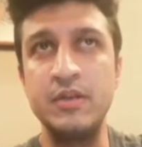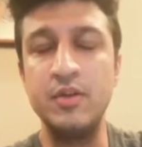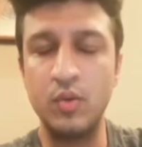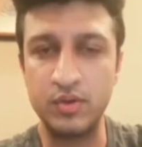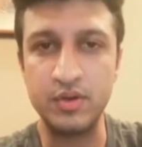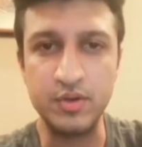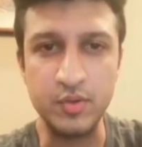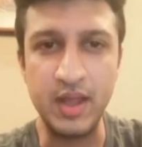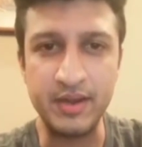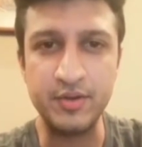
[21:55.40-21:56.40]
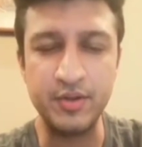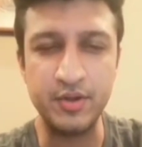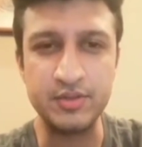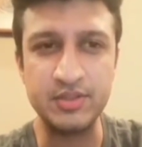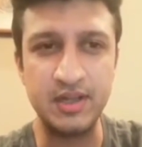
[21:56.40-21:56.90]
Don't do that to
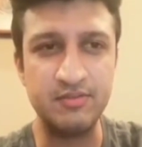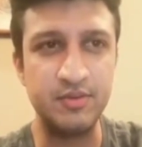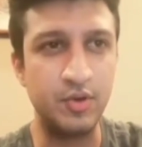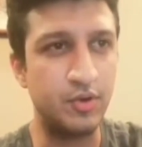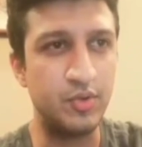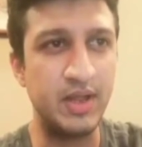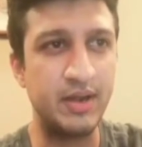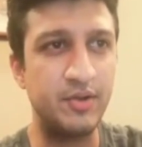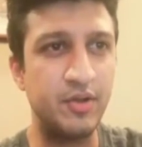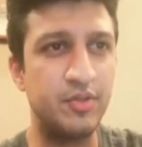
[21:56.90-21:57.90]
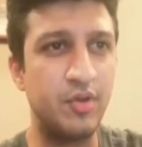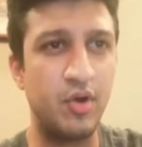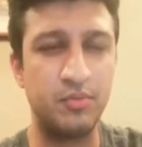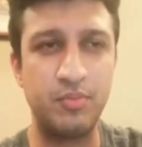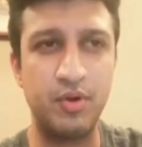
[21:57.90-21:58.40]
yourself. Don't do that to your
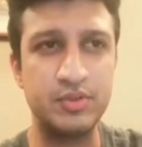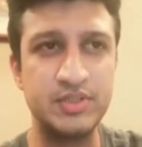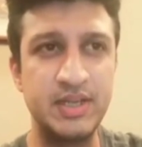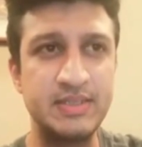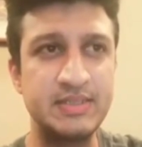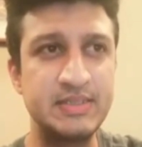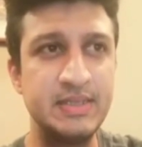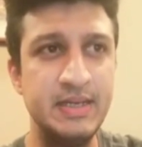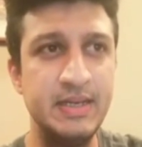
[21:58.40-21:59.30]
thought process.